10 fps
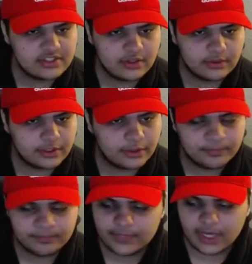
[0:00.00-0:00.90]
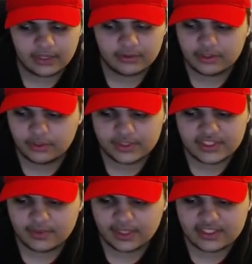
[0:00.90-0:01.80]
don't know. I don't know what
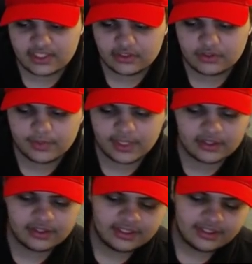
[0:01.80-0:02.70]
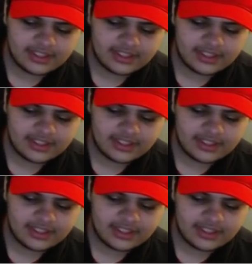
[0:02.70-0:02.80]
TYT could do better.